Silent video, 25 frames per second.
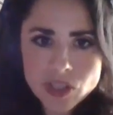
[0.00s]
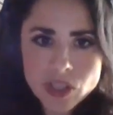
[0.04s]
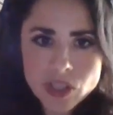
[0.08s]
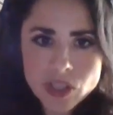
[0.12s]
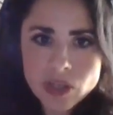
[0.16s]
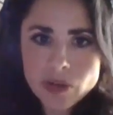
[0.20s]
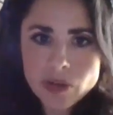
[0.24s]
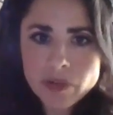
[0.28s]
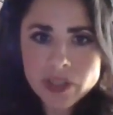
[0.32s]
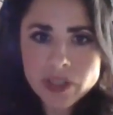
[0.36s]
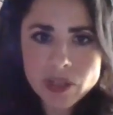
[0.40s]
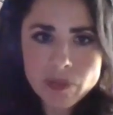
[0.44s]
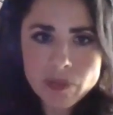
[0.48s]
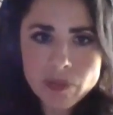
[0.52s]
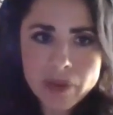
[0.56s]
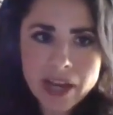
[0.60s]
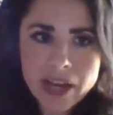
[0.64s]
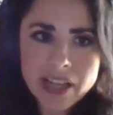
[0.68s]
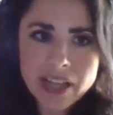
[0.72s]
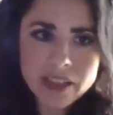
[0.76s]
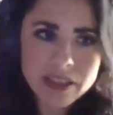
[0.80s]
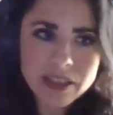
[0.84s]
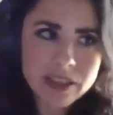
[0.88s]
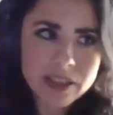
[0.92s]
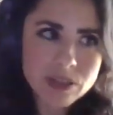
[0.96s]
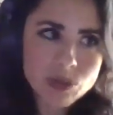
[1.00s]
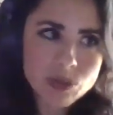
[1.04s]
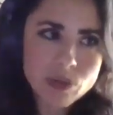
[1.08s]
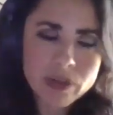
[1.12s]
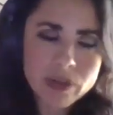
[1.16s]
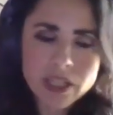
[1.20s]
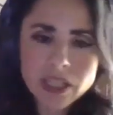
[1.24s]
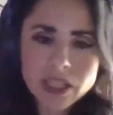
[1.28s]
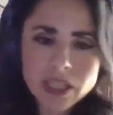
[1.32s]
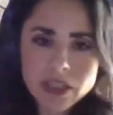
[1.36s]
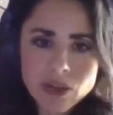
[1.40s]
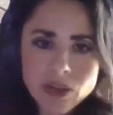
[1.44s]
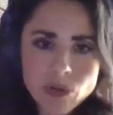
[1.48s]
When you buy like
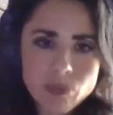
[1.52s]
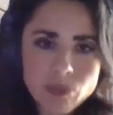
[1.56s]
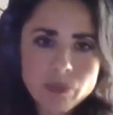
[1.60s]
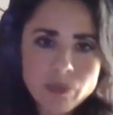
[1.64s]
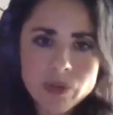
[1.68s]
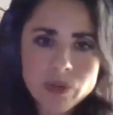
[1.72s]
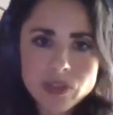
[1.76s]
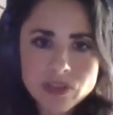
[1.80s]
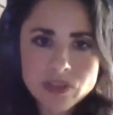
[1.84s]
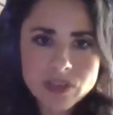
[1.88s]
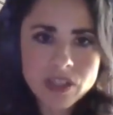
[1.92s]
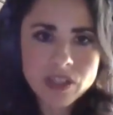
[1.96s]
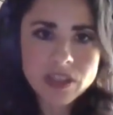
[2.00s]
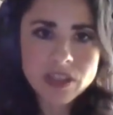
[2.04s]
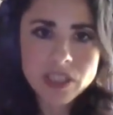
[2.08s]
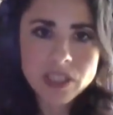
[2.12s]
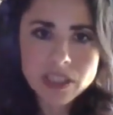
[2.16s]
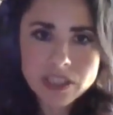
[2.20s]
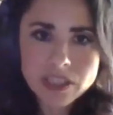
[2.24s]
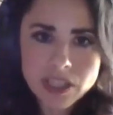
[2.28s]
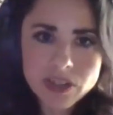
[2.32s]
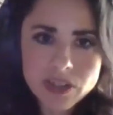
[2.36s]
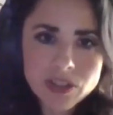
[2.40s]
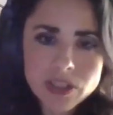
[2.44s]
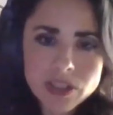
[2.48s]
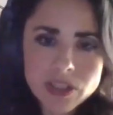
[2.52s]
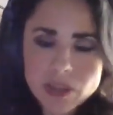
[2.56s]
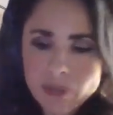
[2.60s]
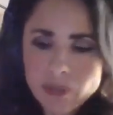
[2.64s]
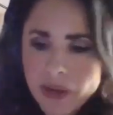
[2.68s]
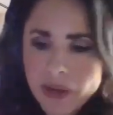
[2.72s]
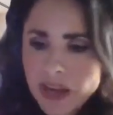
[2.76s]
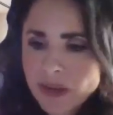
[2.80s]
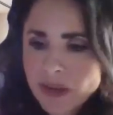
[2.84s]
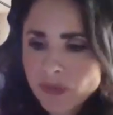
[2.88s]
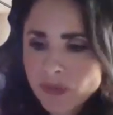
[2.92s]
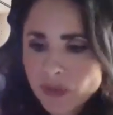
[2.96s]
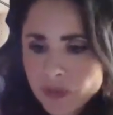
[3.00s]
20 notebooks that they tell you to
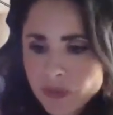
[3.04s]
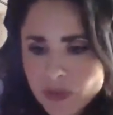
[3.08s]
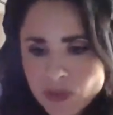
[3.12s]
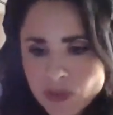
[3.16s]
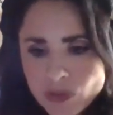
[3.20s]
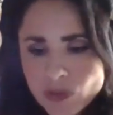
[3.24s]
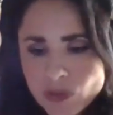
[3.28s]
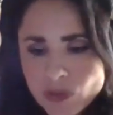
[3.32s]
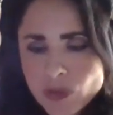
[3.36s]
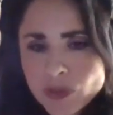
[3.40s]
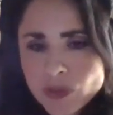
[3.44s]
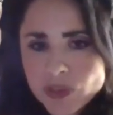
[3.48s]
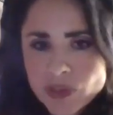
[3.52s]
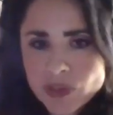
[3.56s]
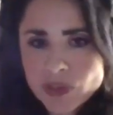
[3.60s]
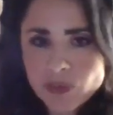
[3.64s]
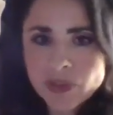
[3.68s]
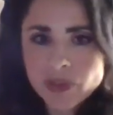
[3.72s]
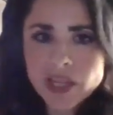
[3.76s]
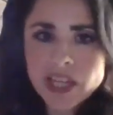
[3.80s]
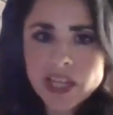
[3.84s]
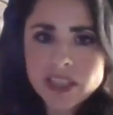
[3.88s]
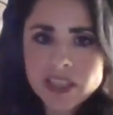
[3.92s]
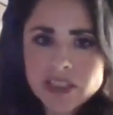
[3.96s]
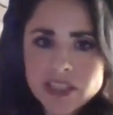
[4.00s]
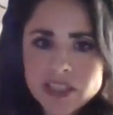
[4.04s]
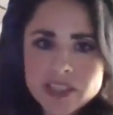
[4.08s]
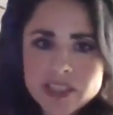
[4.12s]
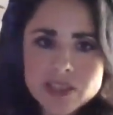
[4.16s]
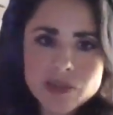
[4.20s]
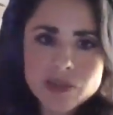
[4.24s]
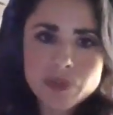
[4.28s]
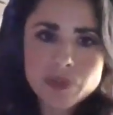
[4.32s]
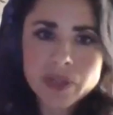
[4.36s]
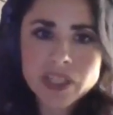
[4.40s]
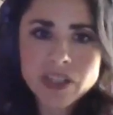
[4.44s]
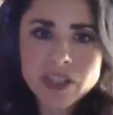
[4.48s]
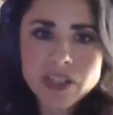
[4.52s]
buy from the school supply list,
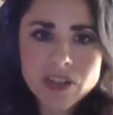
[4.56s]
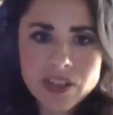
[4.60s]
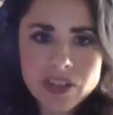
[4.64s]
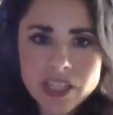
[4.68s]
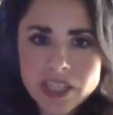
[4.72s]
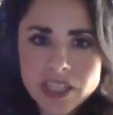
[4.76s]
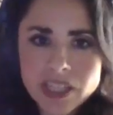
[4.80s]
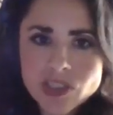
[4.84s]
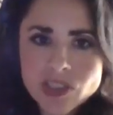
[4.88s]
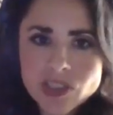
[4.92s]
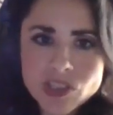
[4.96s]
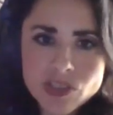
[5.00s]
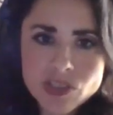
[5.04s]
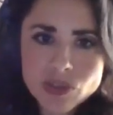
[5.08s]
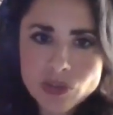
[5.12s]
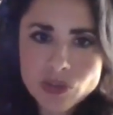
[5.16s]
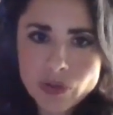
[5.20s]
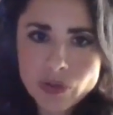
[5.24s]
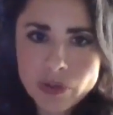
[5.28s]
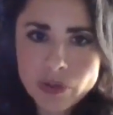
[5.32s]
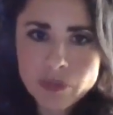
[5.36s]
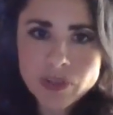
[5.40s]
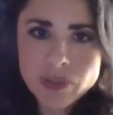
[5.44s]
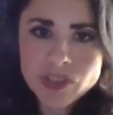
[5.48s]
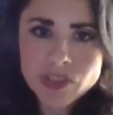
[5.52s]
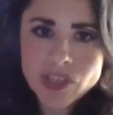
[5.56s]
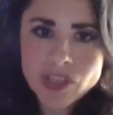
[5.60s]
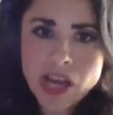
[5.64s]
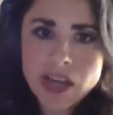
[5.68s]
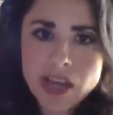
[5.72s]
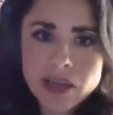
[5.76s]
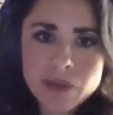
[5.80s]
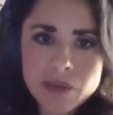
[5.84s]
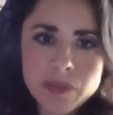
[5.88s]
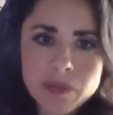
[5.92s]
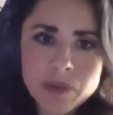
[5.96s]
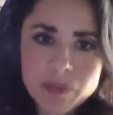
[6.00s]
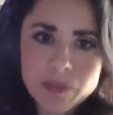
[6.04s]
but your kid just scribbles on
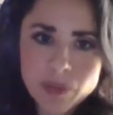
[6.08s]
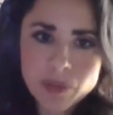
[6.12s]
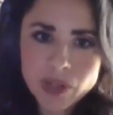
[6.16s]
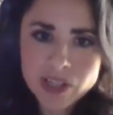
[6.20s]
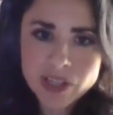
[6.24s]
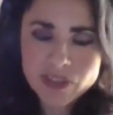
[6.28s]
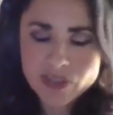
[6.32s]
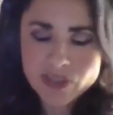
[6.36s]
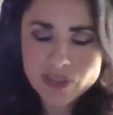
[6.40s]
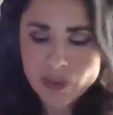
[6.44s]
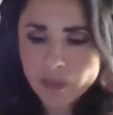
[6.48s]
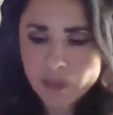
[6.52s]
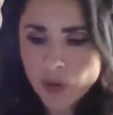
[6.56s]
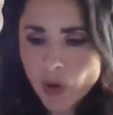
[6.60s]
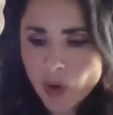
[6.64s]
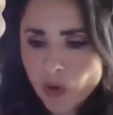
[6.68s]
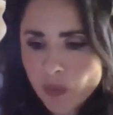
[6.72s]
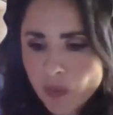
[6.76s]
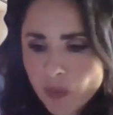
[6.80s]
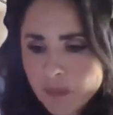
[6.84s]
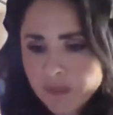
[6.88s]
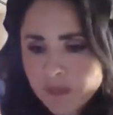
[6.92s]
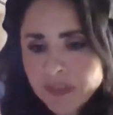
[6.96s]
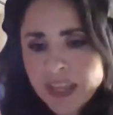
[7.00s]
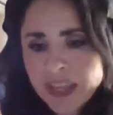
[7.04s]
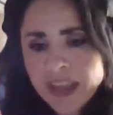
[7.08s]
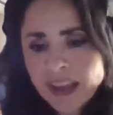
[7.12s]
them and brings them home.